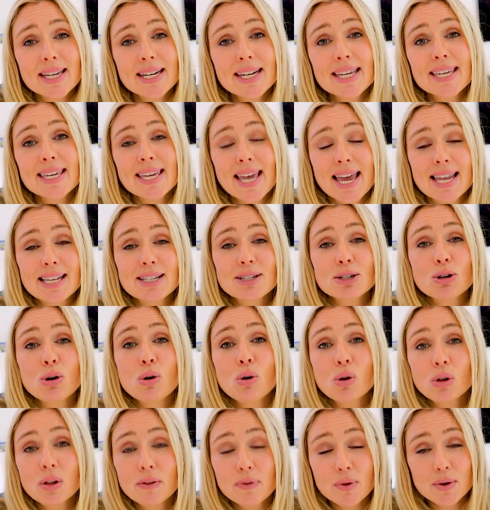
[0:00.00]
it against
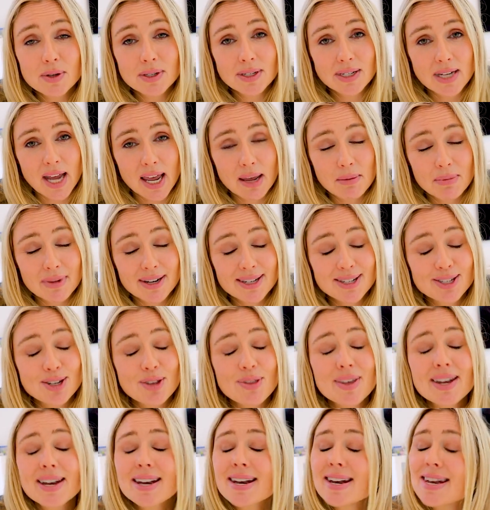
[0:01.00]
all of your statements
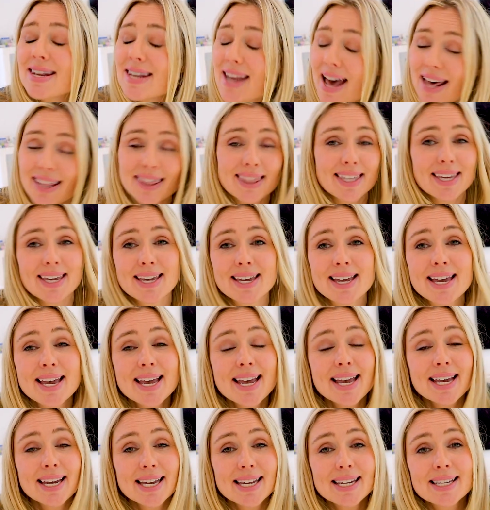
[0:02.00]
so that nothing
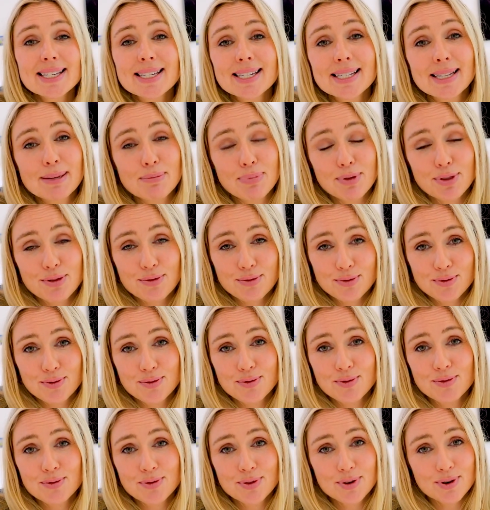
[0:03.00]
can slip
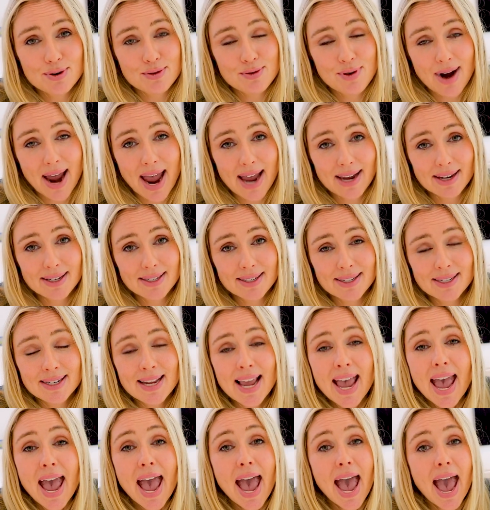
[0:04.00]
through the cracks.
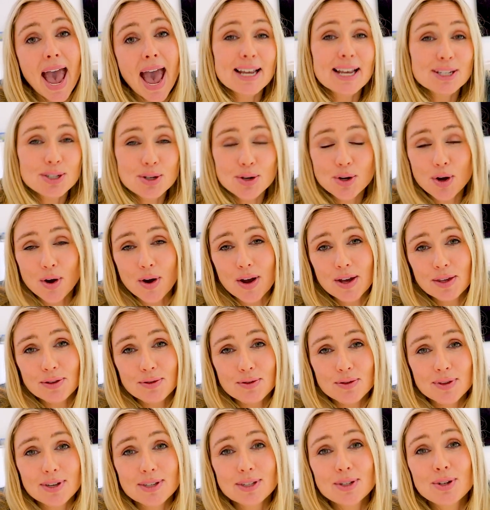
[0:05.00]
As you're going
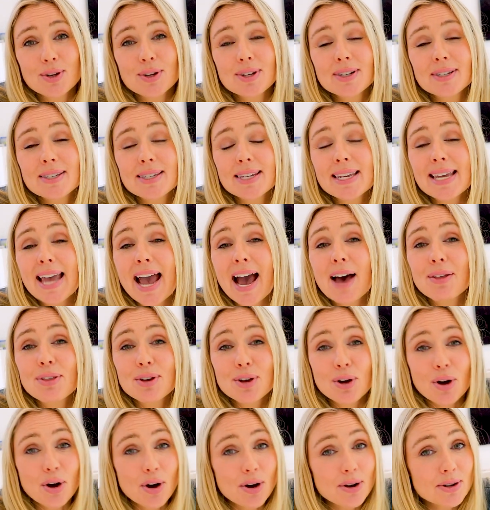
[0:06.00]
through this, you can see how
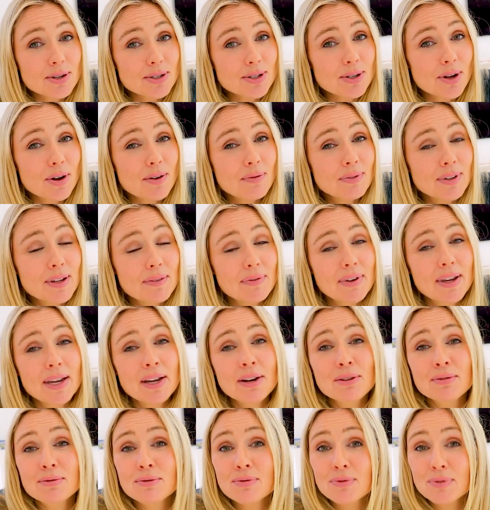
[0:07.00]
the cost of
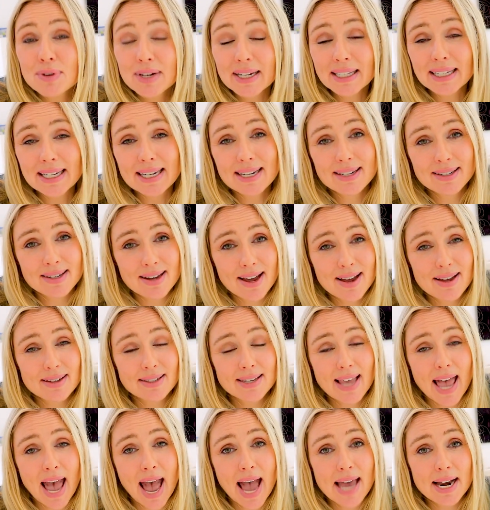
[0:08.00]
living really
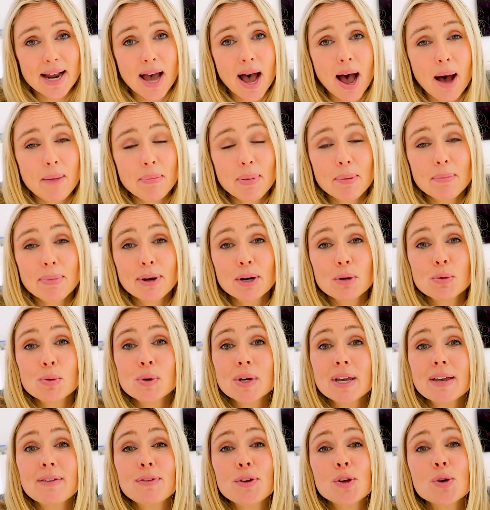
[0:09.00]
does add up, but it
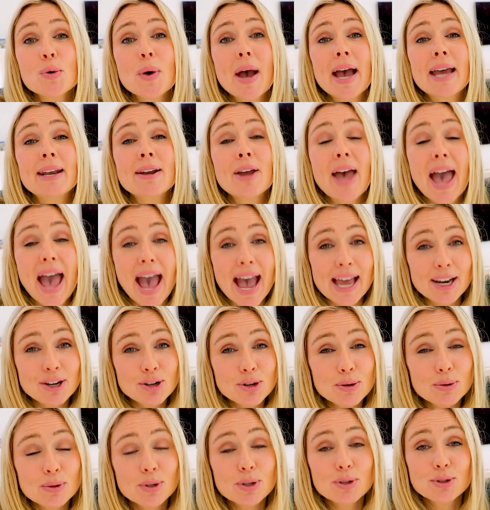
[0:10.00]
will give you an
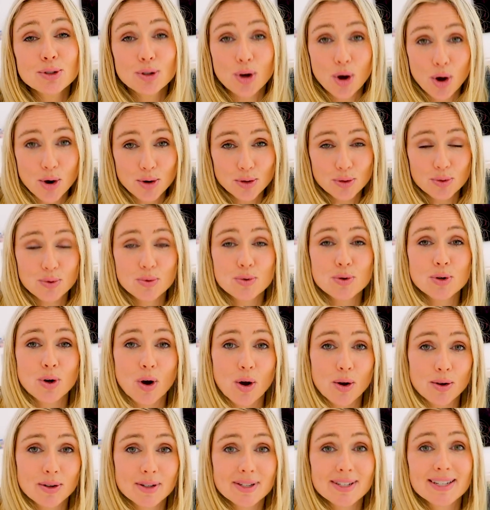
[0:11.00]
annual total
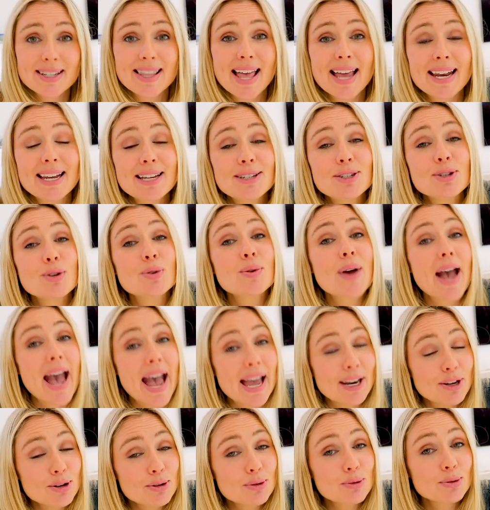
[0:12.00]
cost. That is your
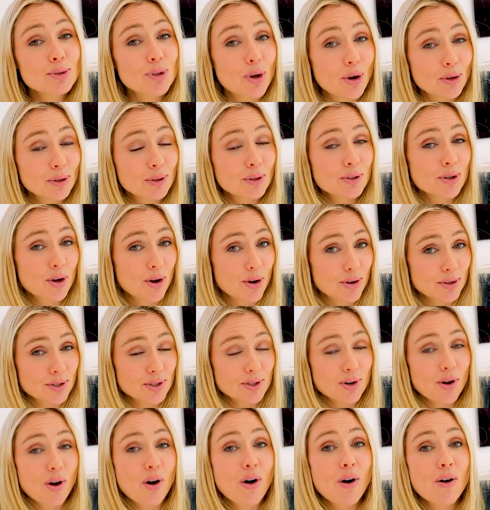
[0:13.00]
annual total
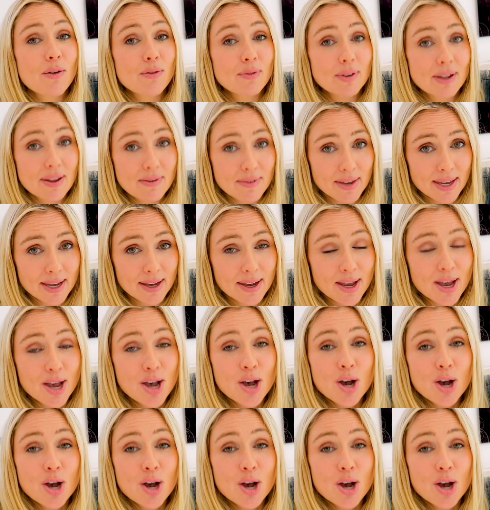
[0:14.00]
cost of living,